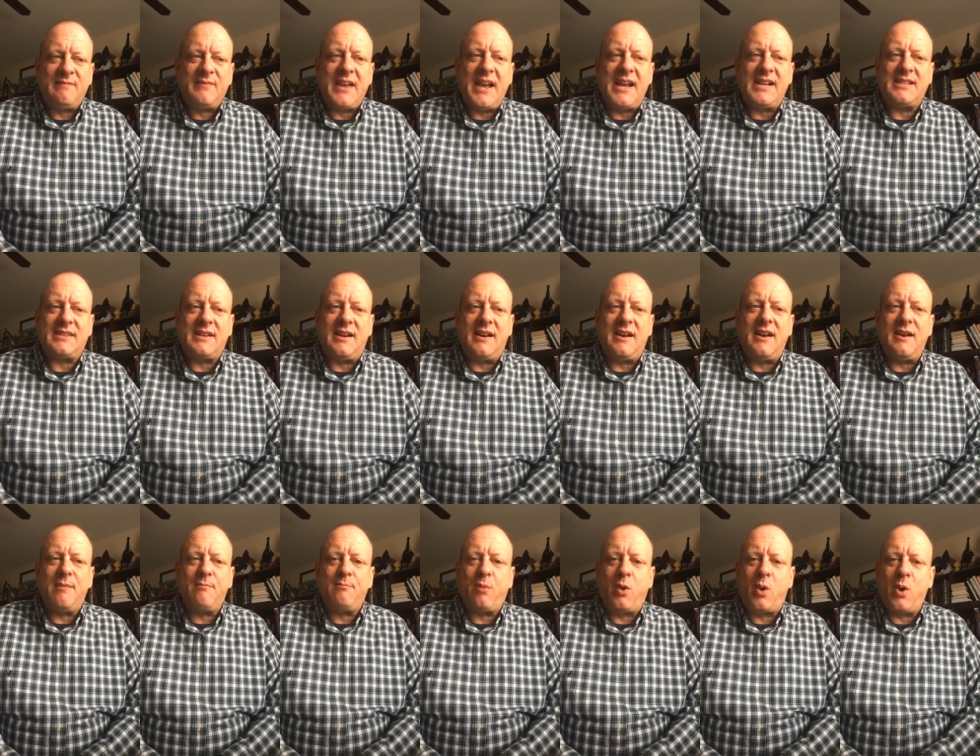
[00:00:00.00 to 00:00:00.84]
As
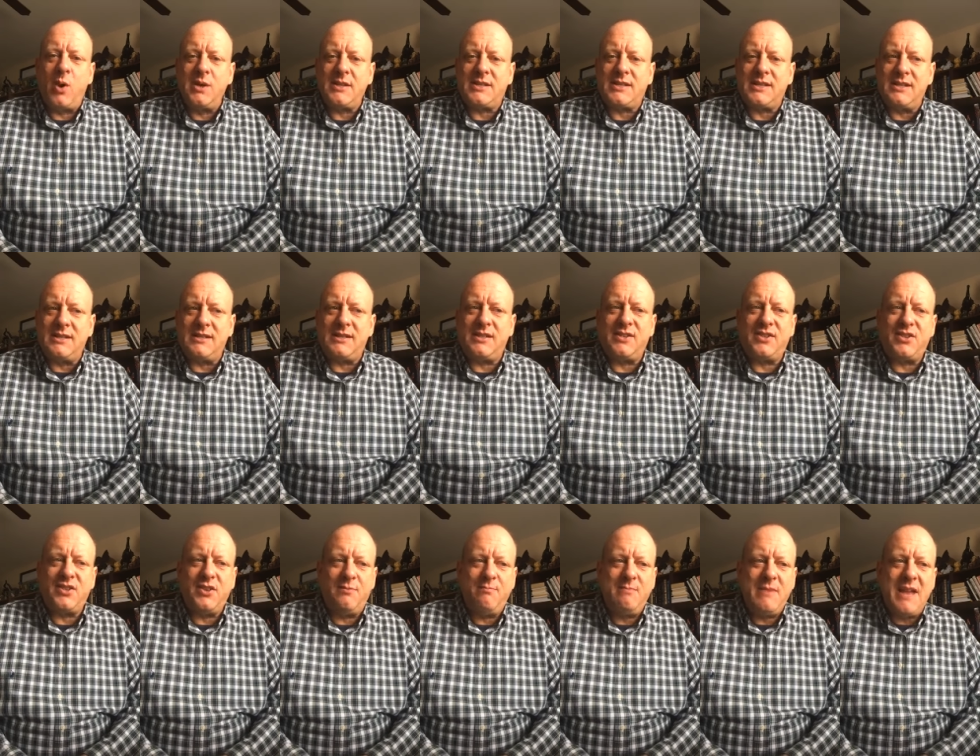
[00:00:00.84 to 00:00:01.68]
a portent
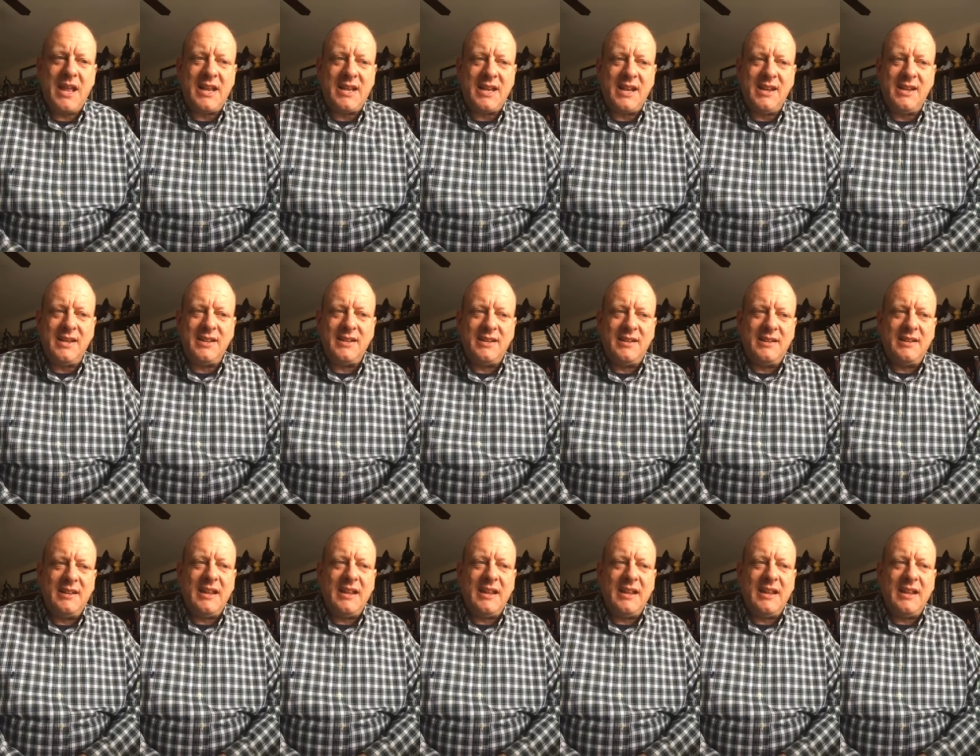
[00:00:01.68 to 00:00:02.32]
to many,